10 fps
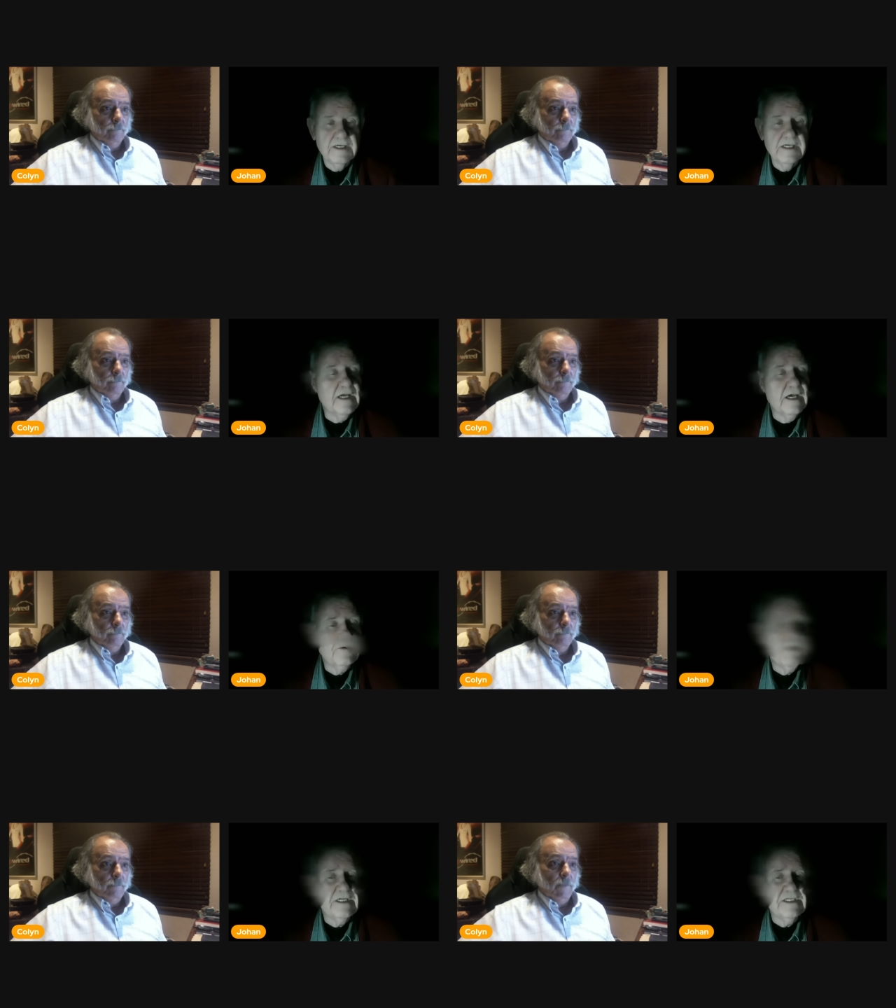Speaker 1: And the
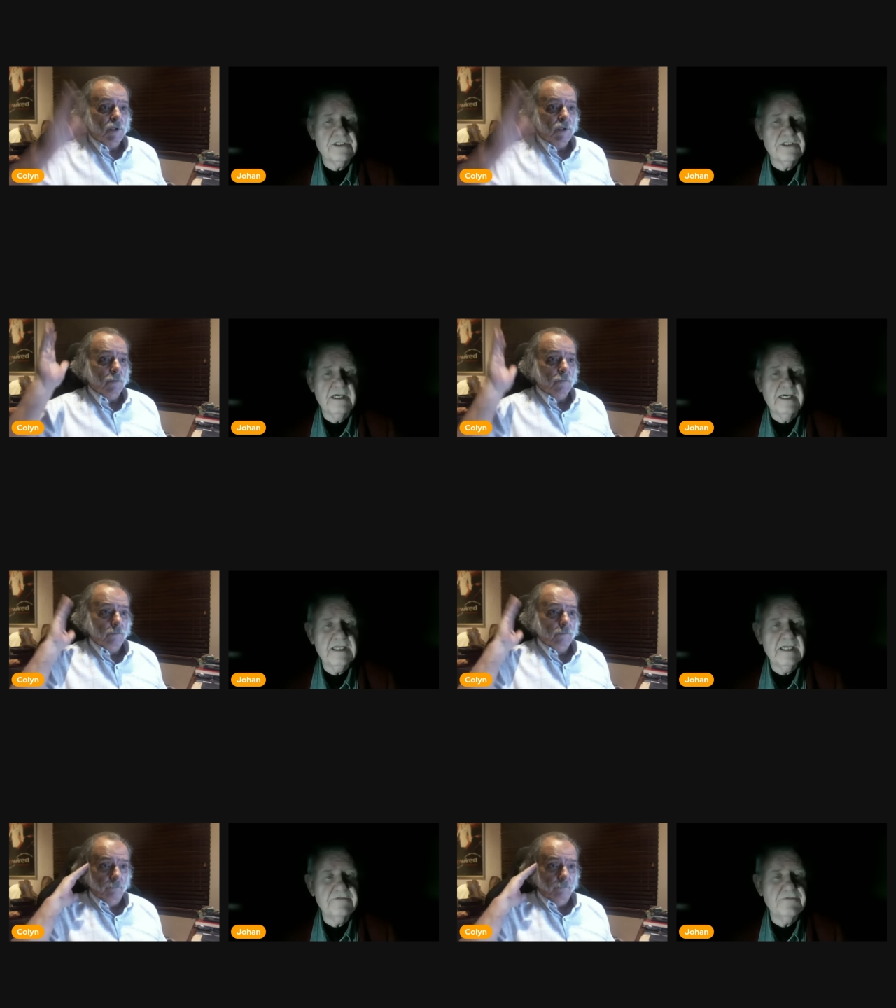only reason I
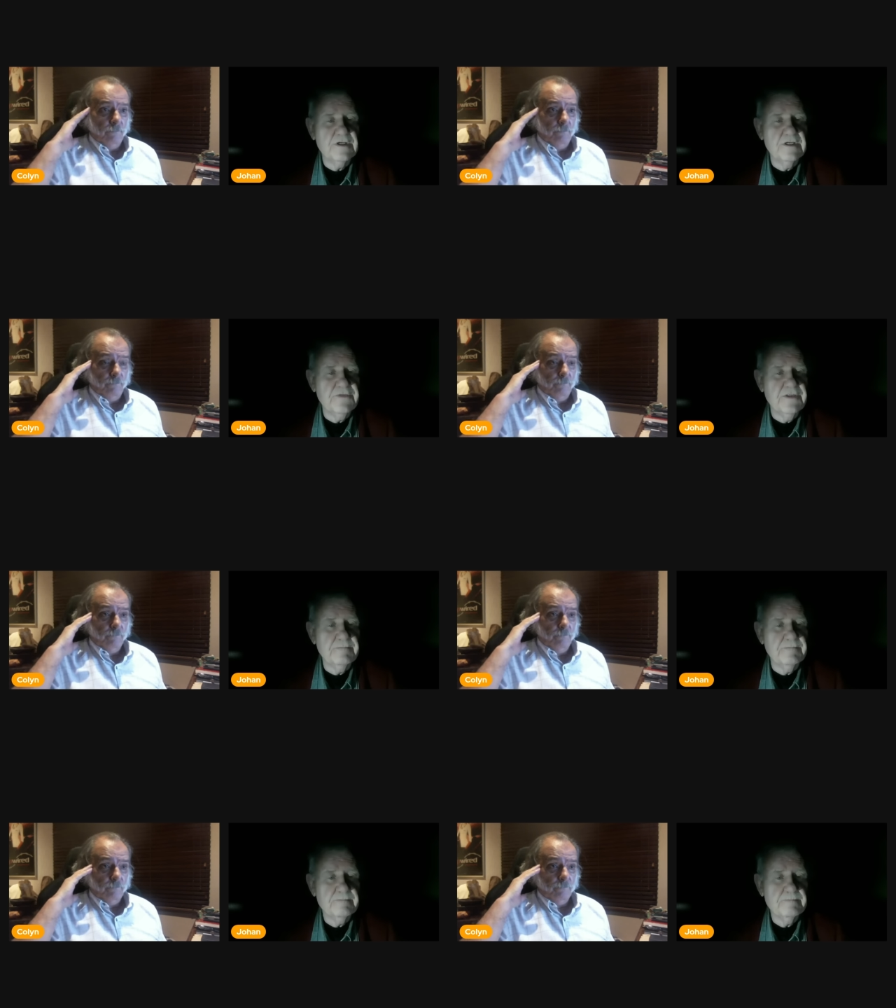can forgive
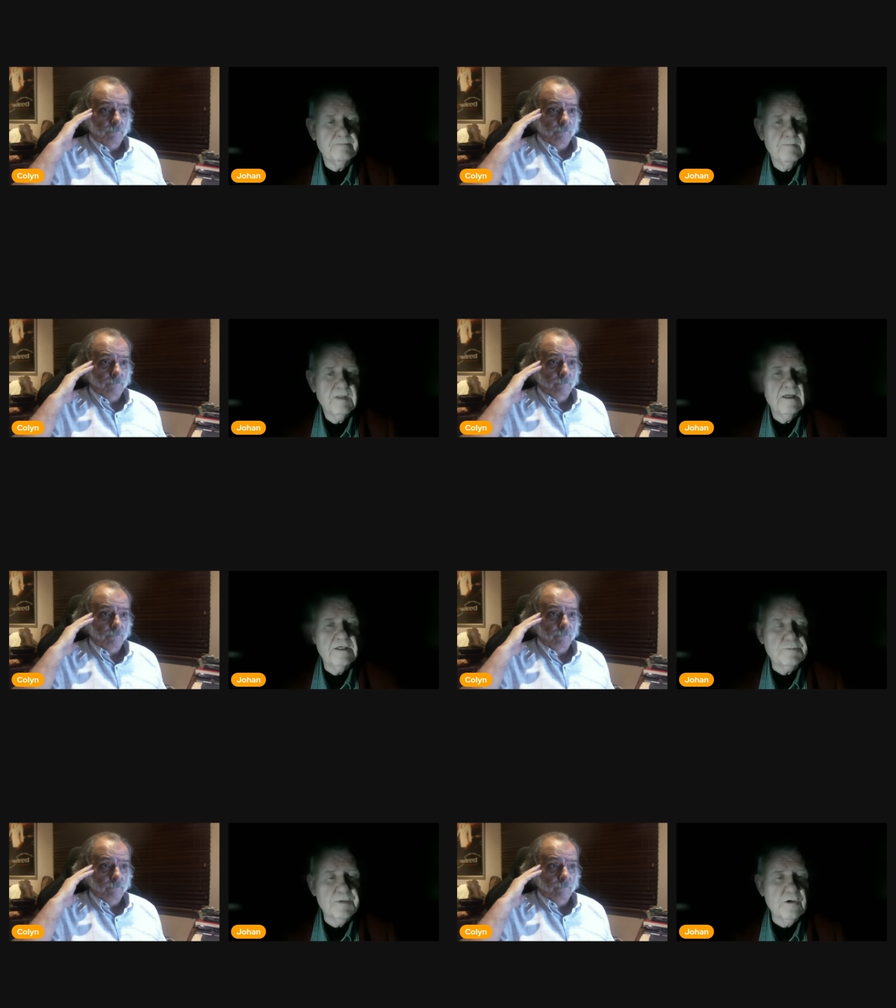them
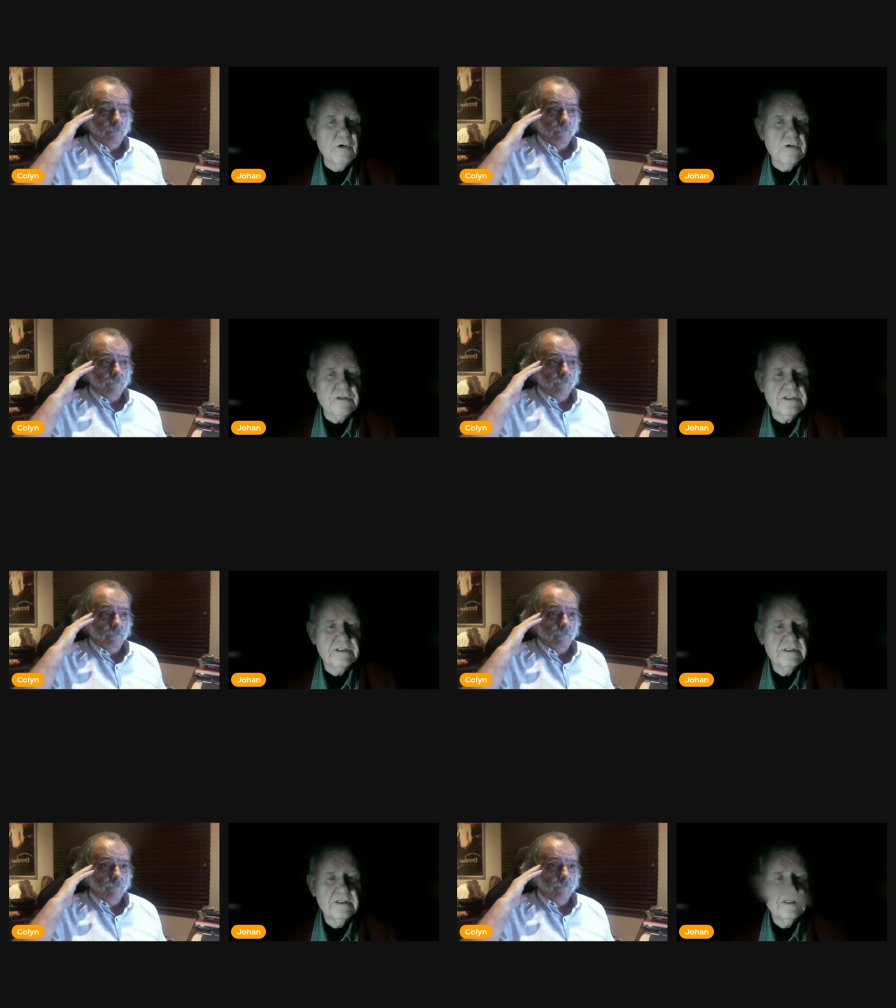is because
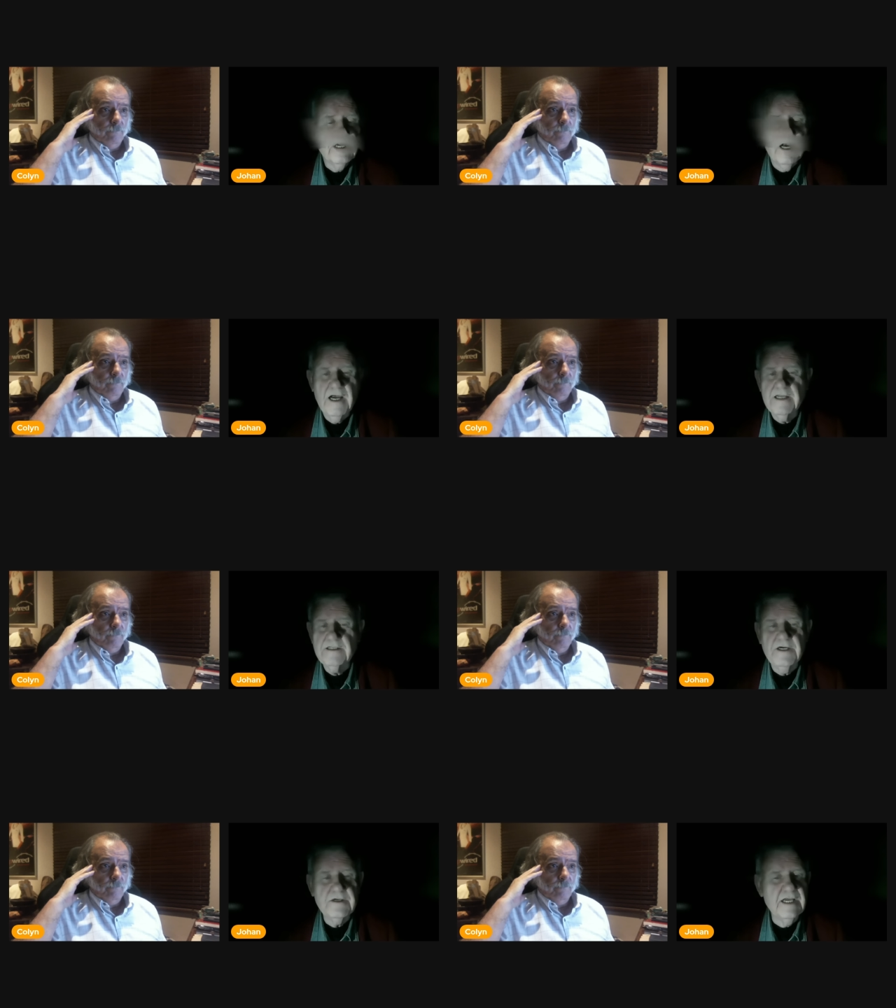I
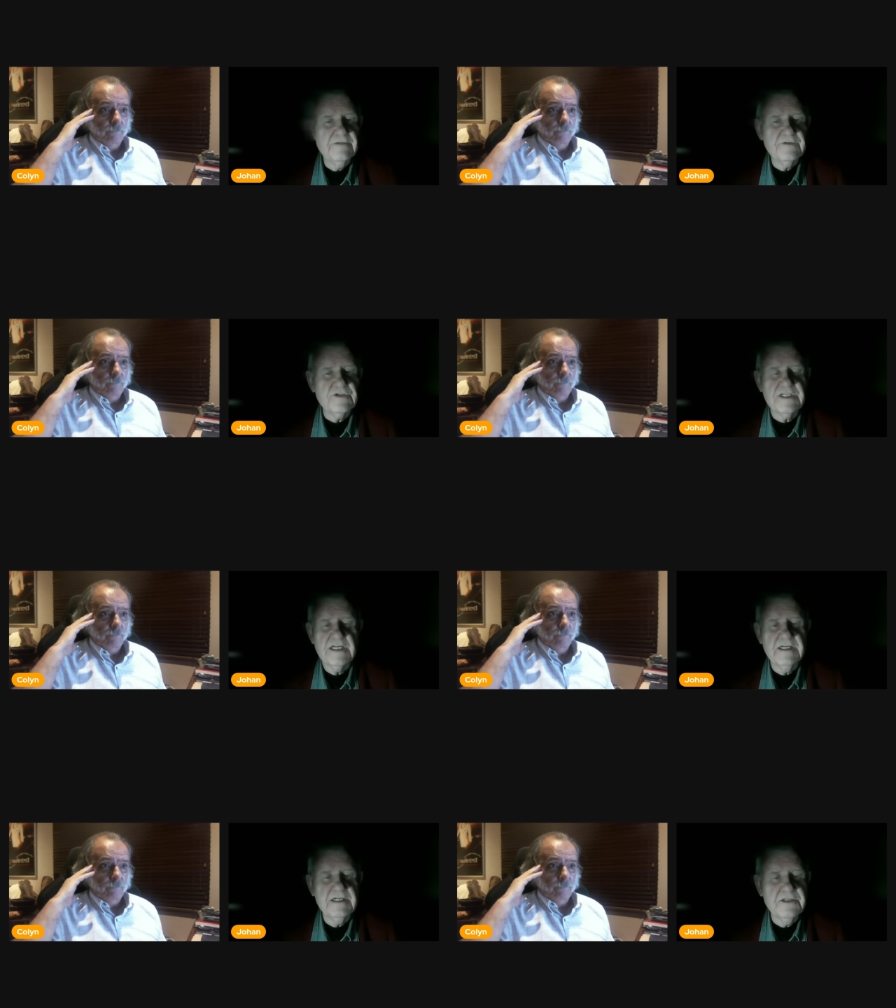don't have to
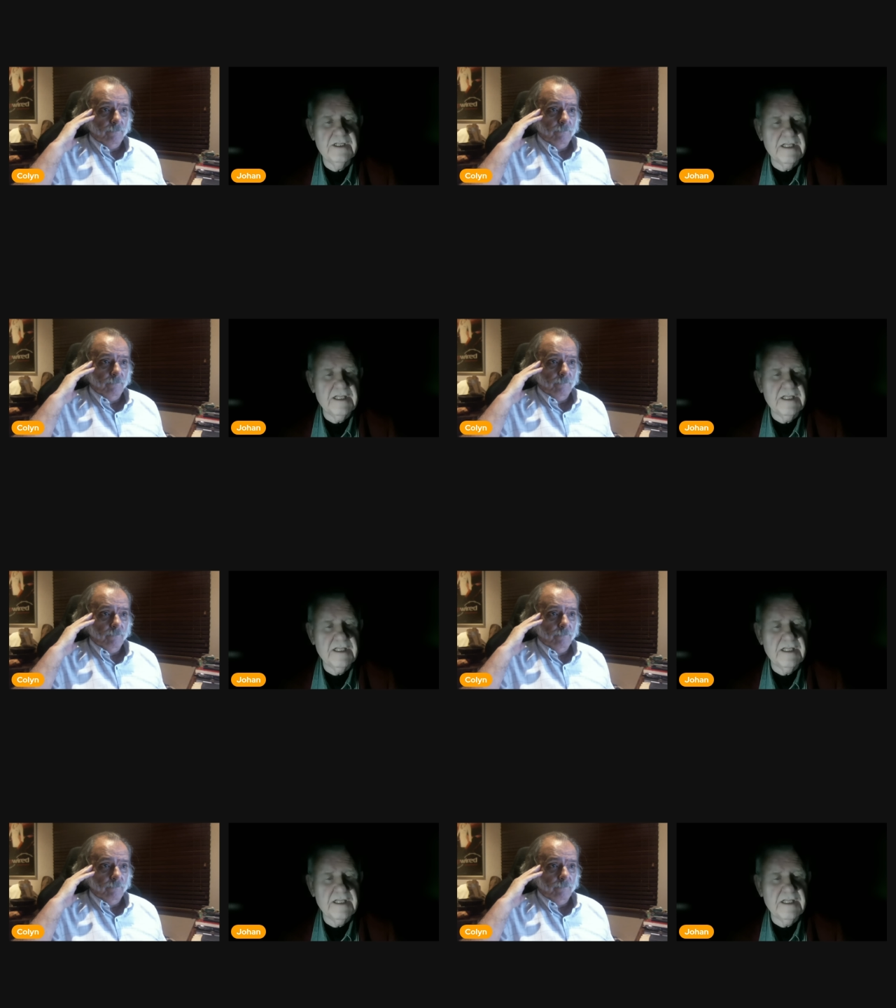say anything.